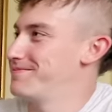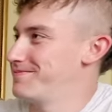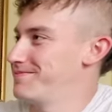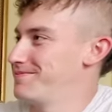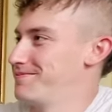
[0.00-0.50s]

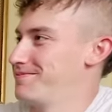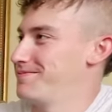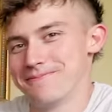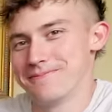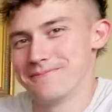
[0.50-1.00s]

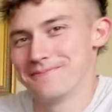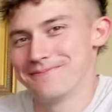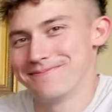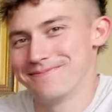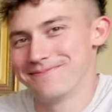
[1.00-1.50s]

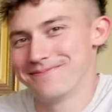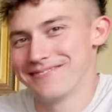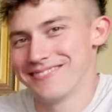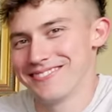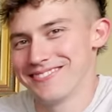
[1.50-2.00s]

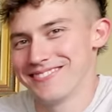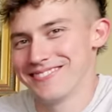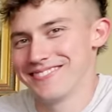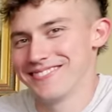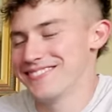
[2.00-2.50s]

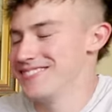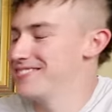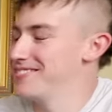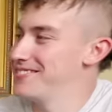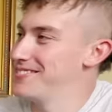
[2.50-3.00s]

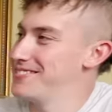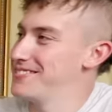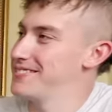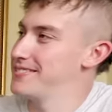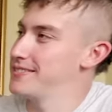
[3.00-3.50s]

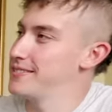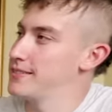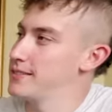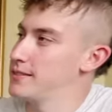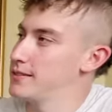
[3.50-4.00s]

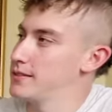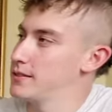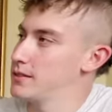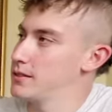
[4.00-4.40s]
The person shown says nothing.